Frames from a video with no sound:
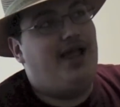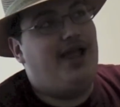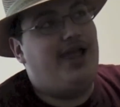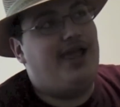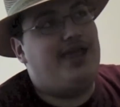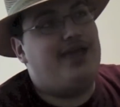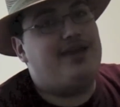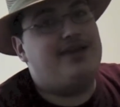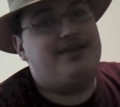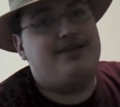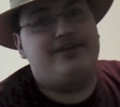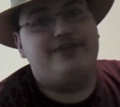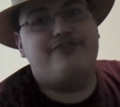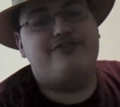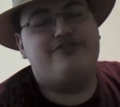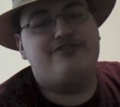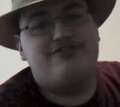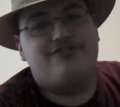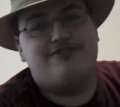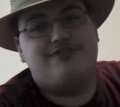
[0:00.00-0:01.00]
And
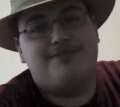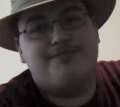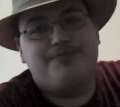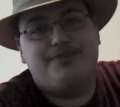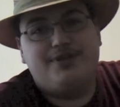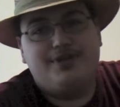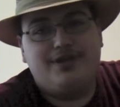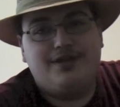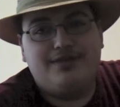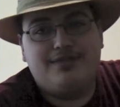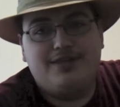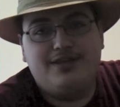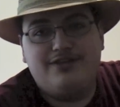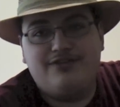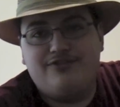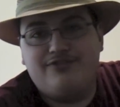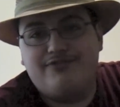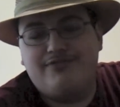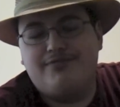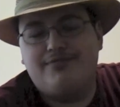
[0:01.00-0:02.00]
it's just something
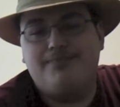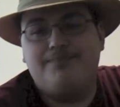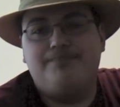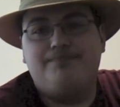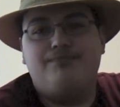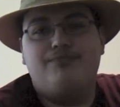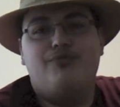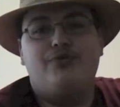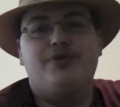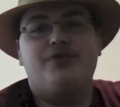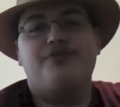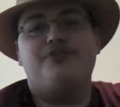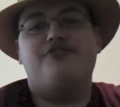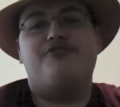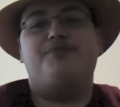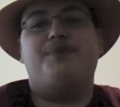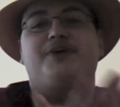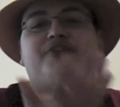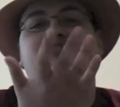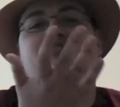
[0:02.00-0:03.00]
that's really
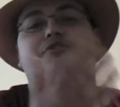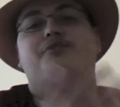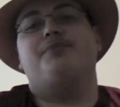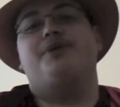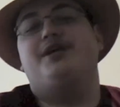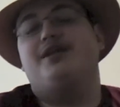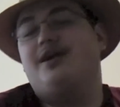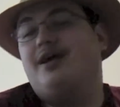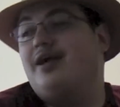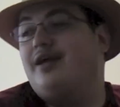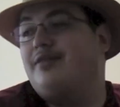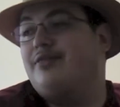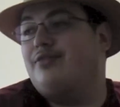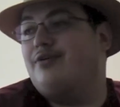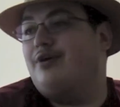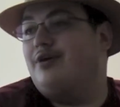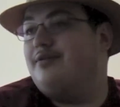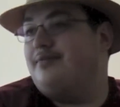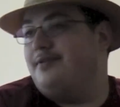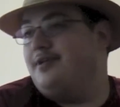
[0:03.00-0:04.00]
special to me, and I
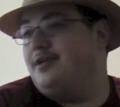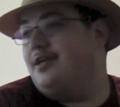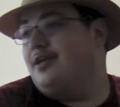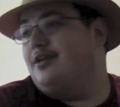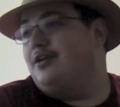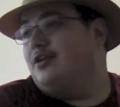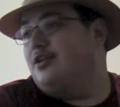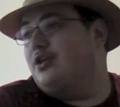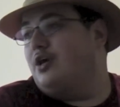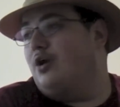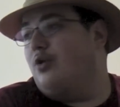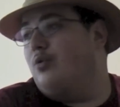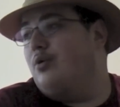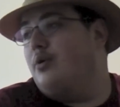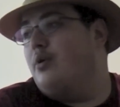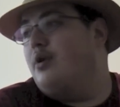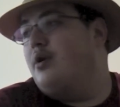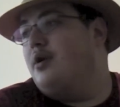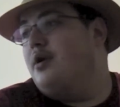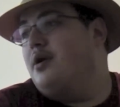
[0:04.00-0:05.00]
thought, yeah, you know,
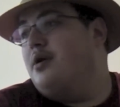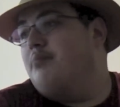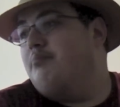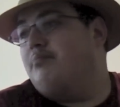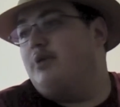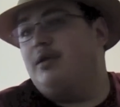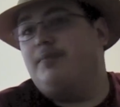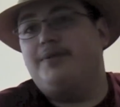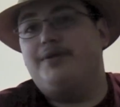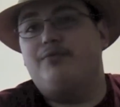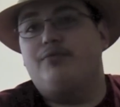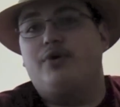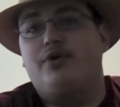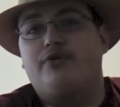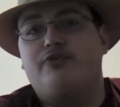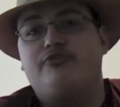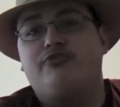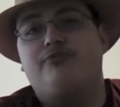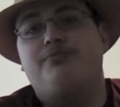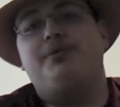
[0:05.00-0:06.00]
maybe
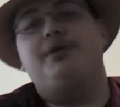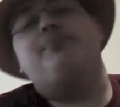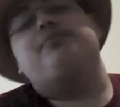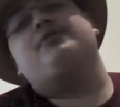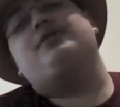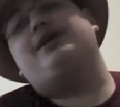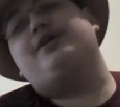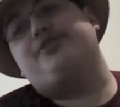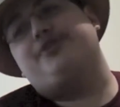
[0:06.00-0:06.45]
one or two people